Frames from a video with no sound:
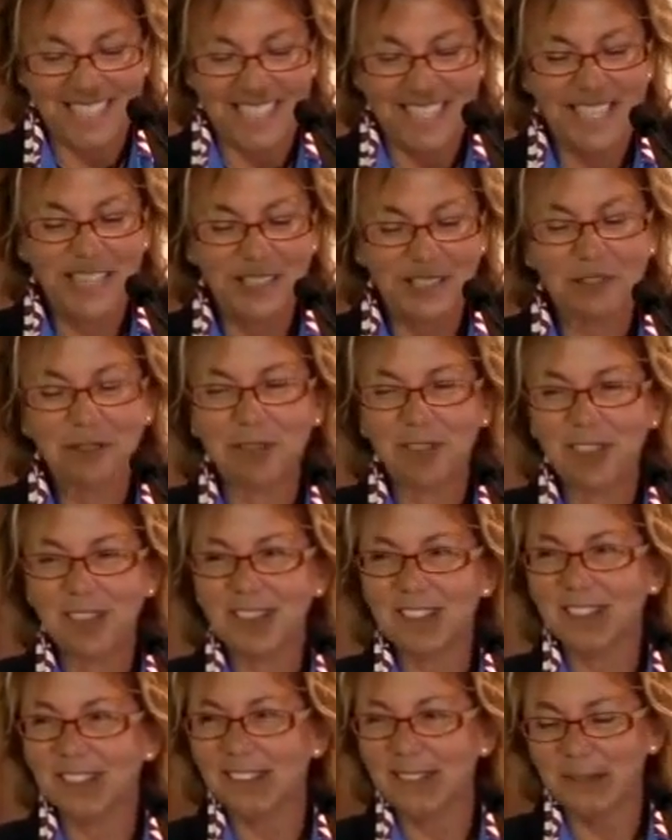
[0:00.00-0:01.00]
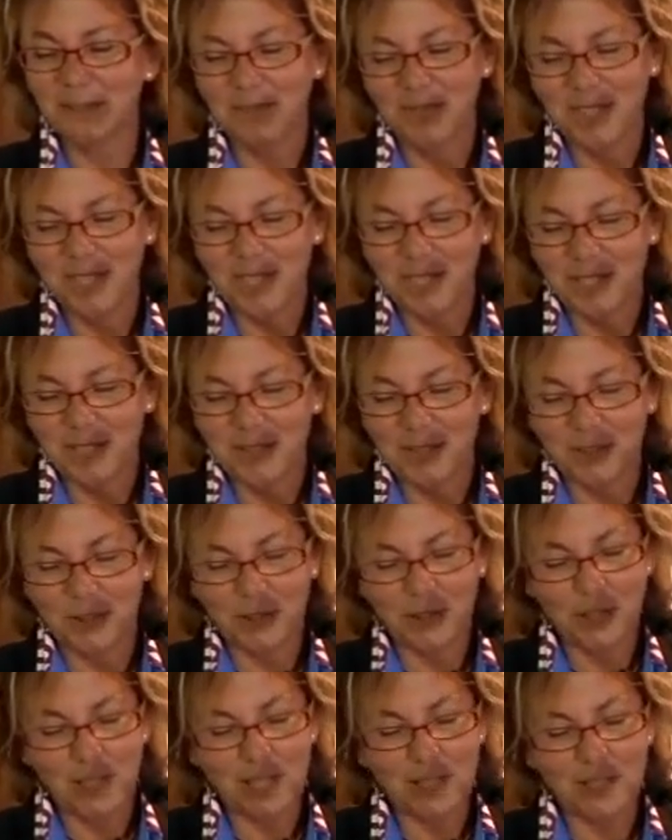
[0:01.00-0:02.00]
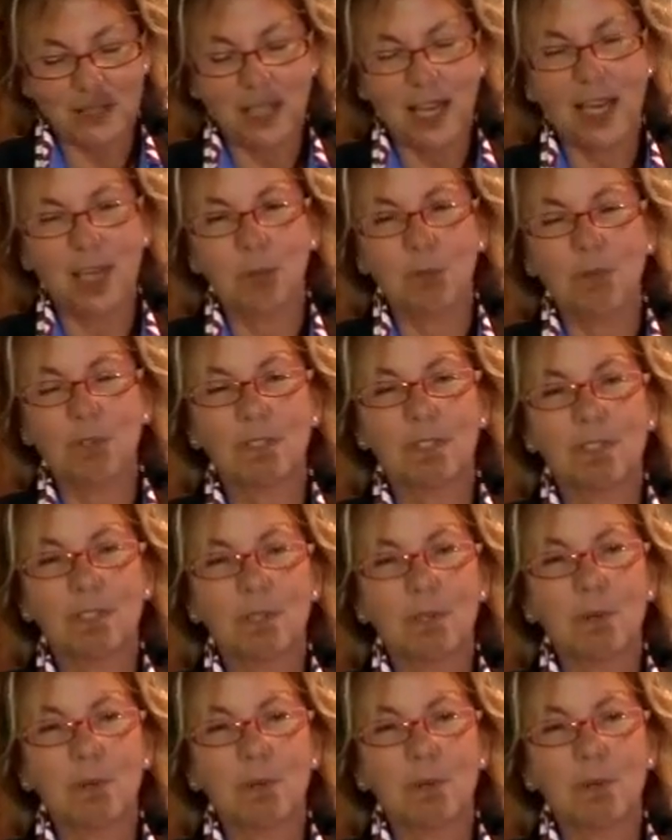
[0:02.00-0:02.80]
his father, Sir Charles Hayward,